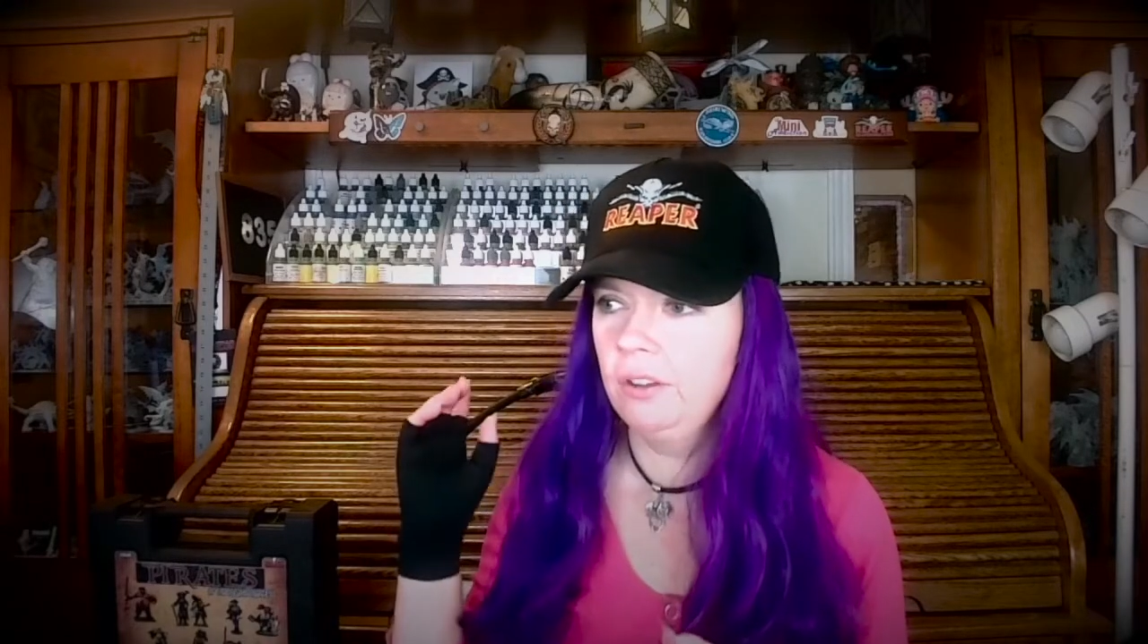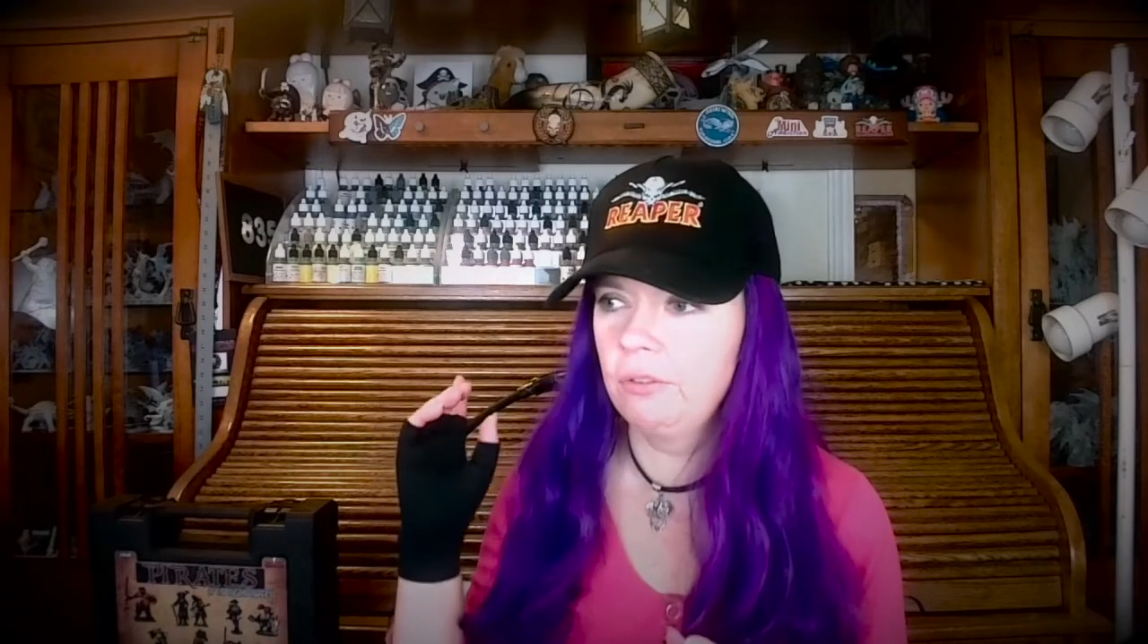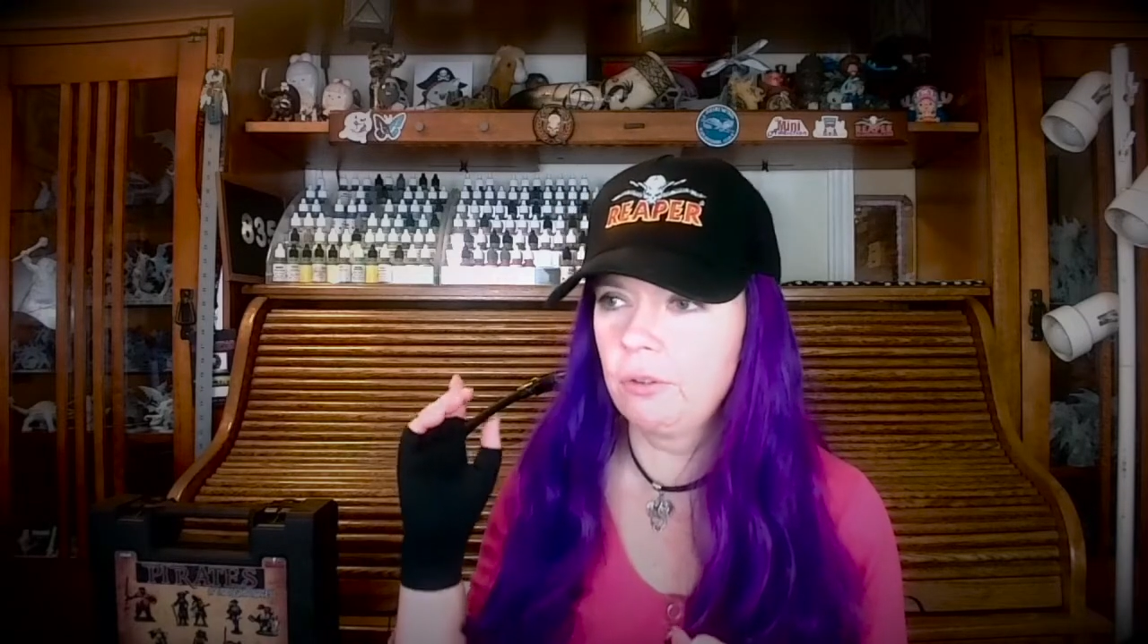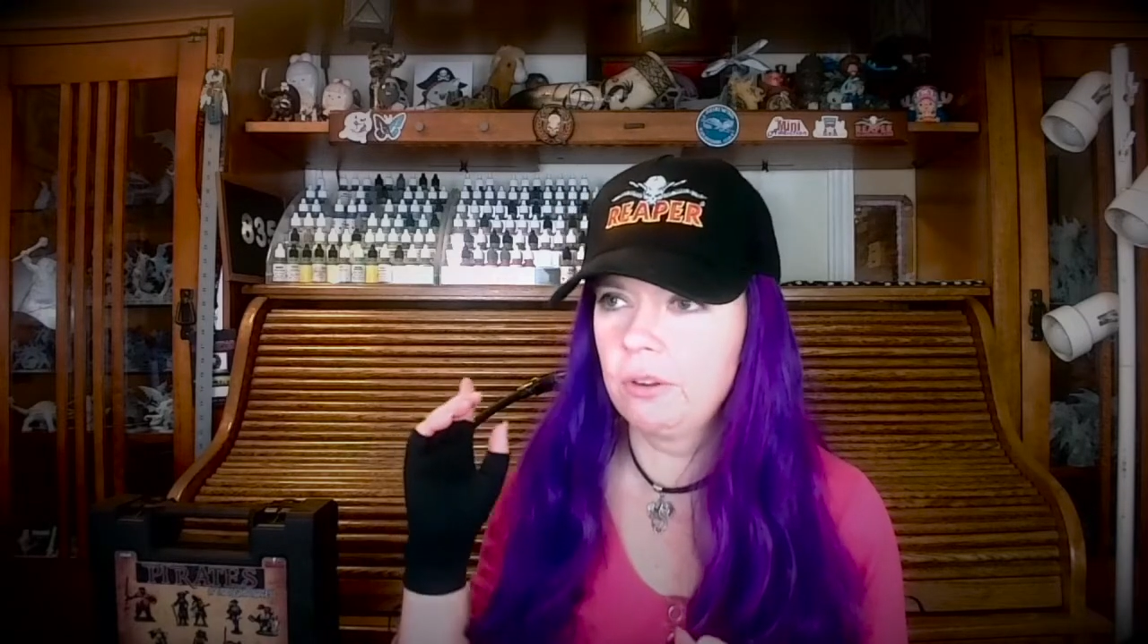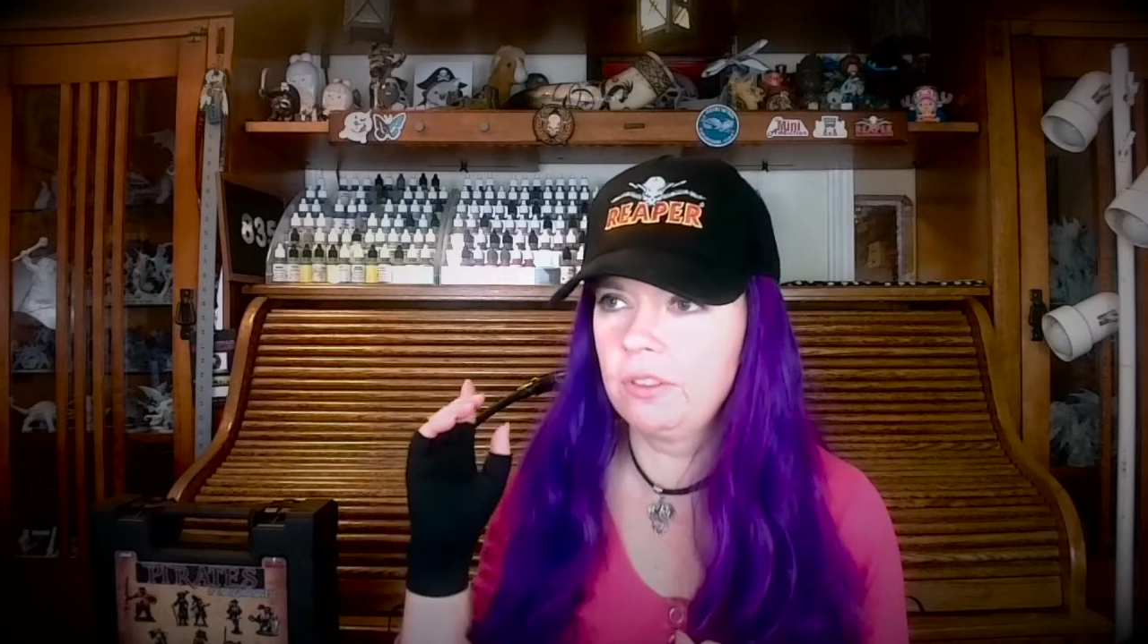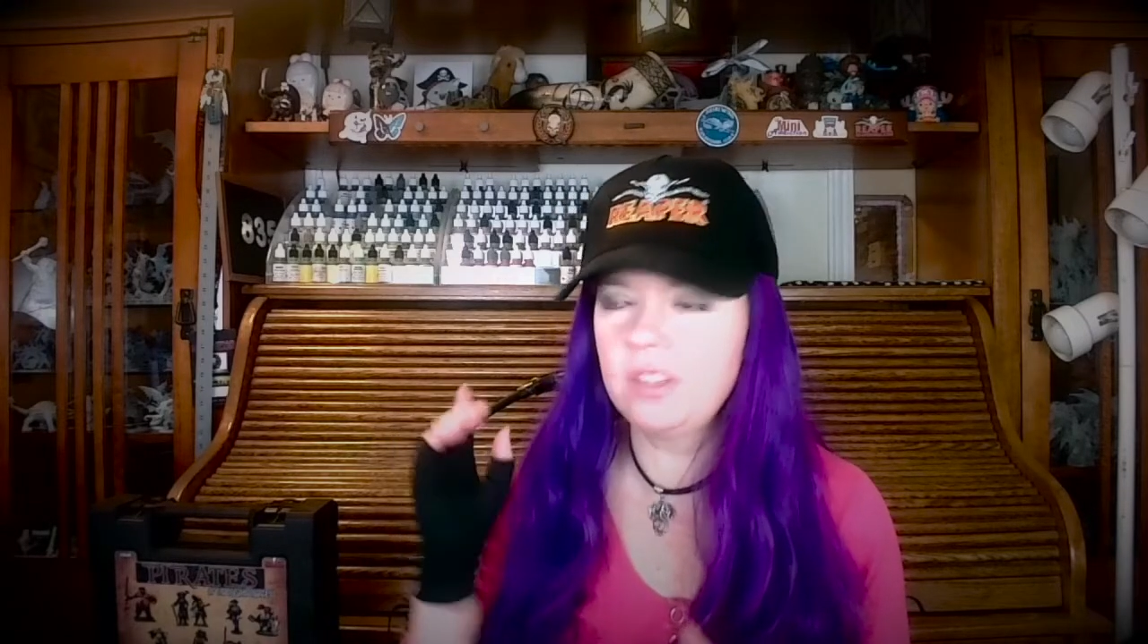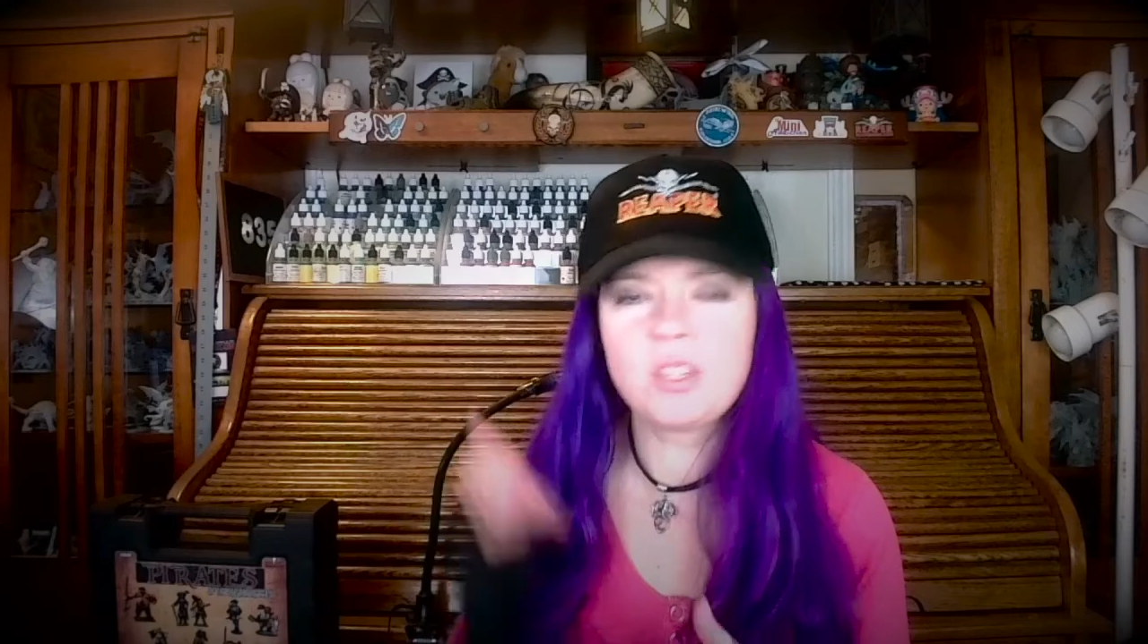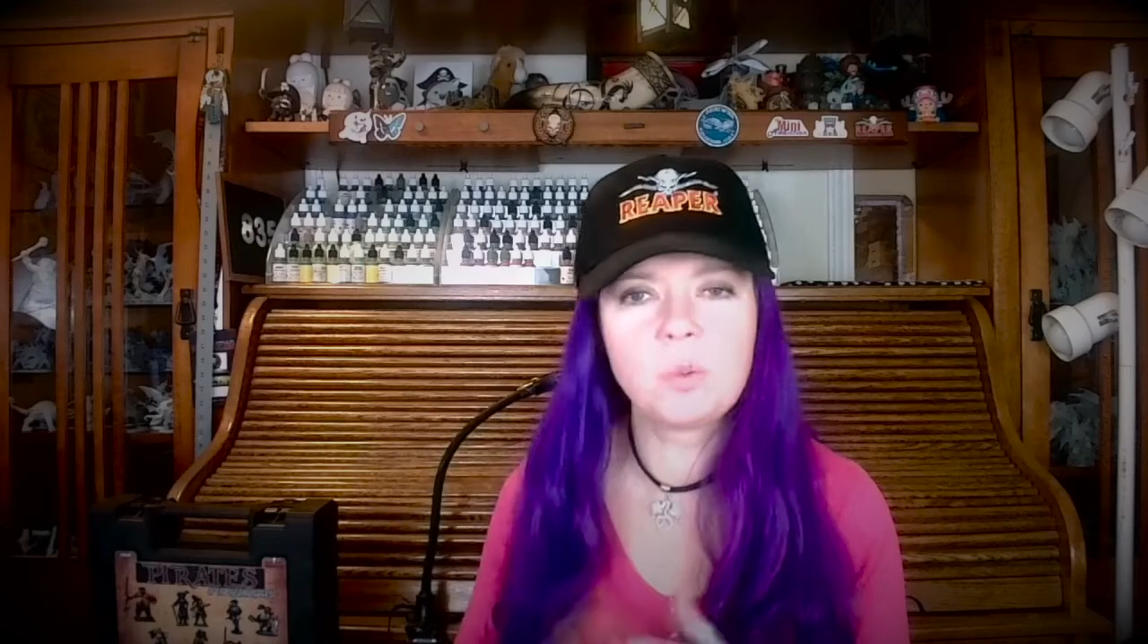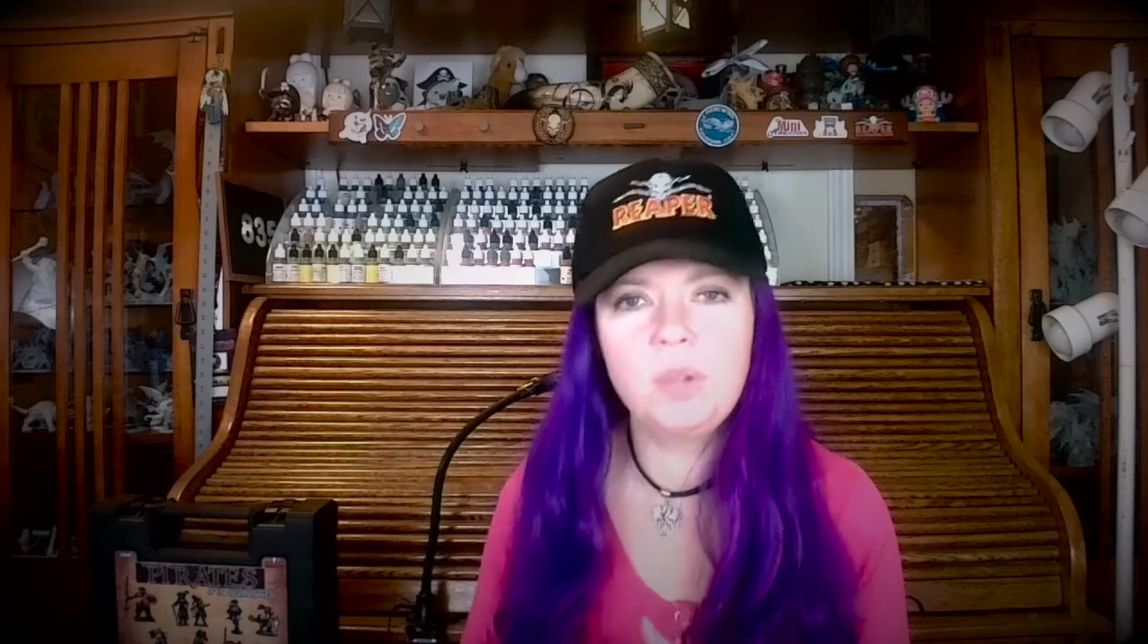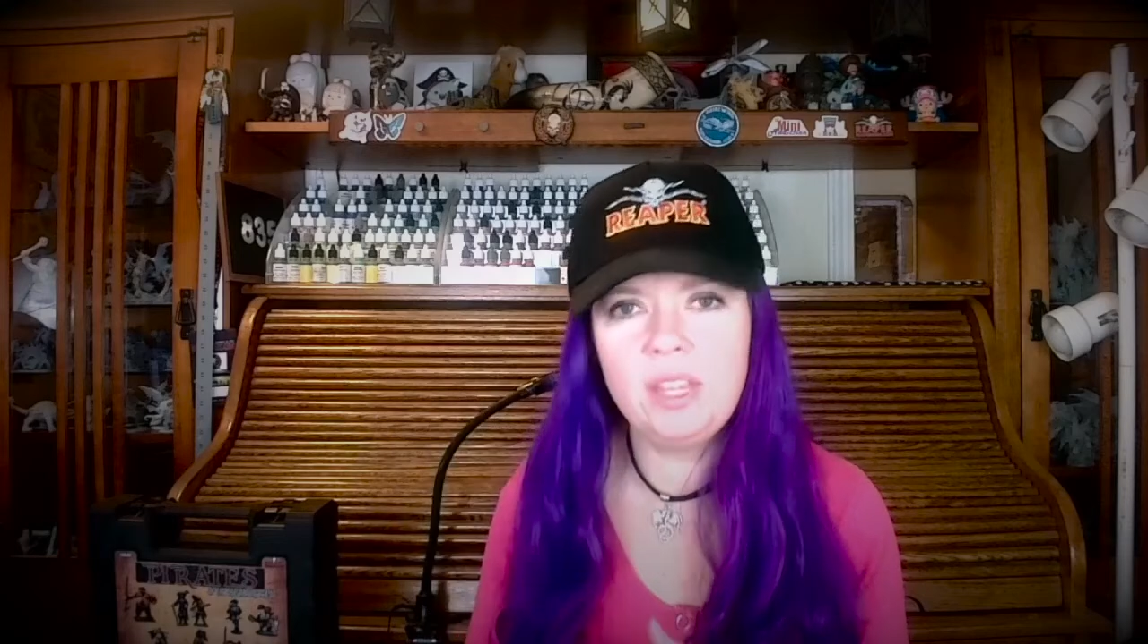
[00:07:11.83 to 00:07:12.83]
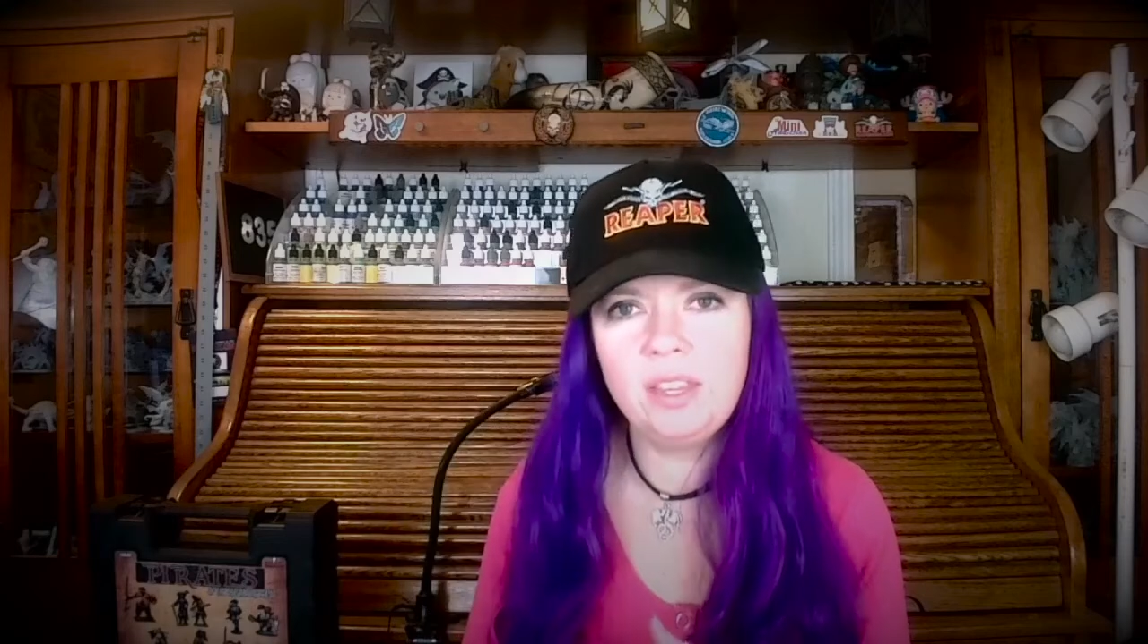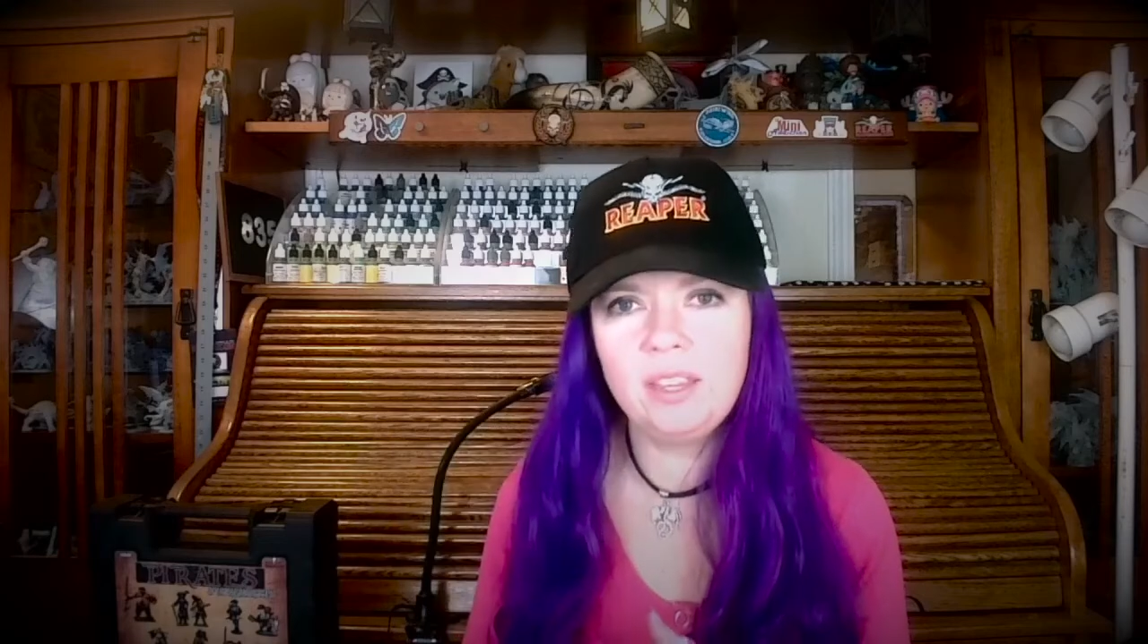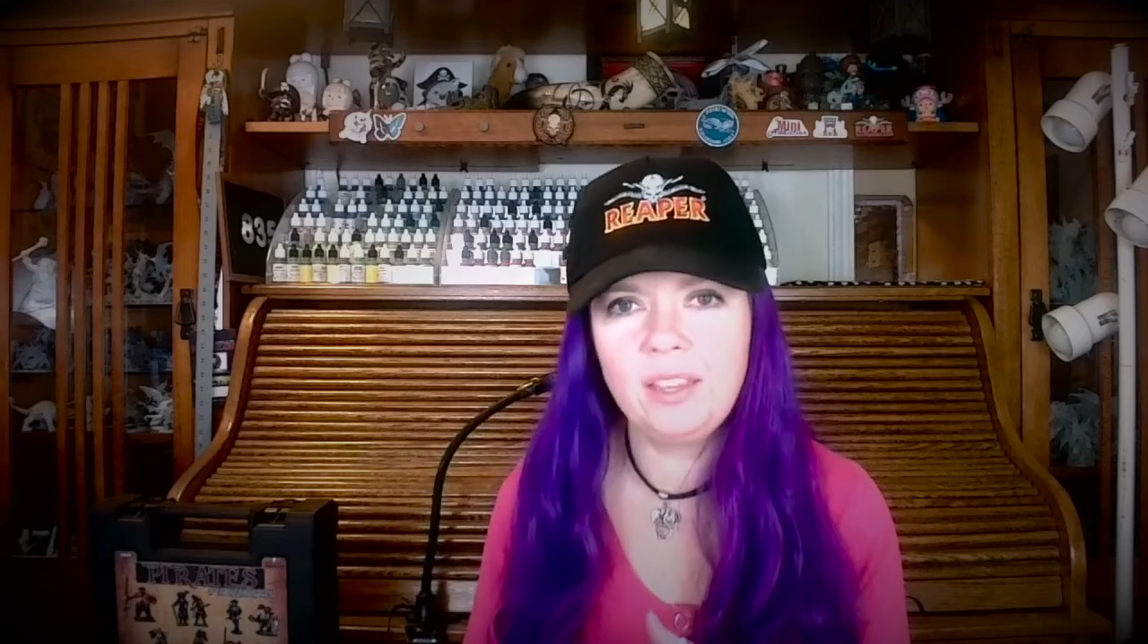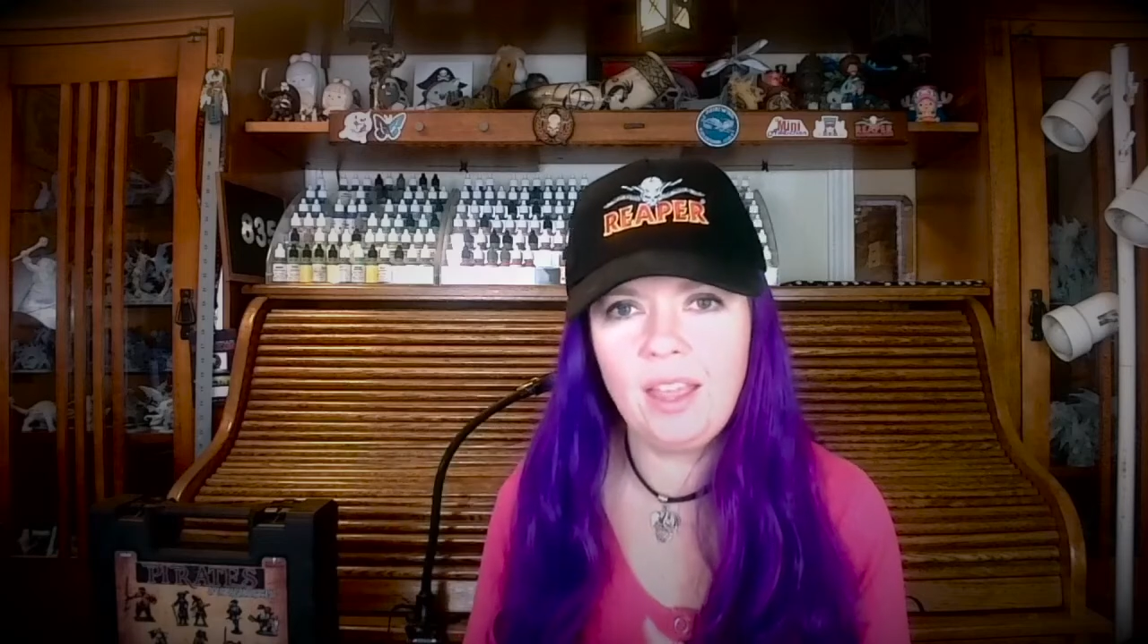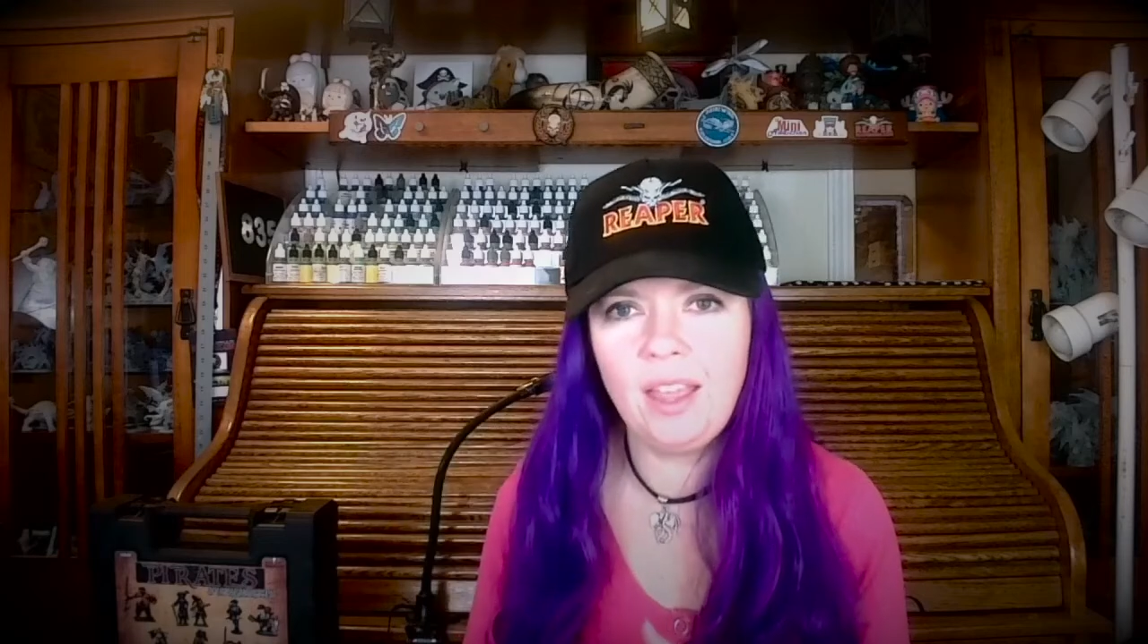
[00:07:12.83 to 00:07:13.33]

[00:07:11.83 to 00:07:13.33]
for this week,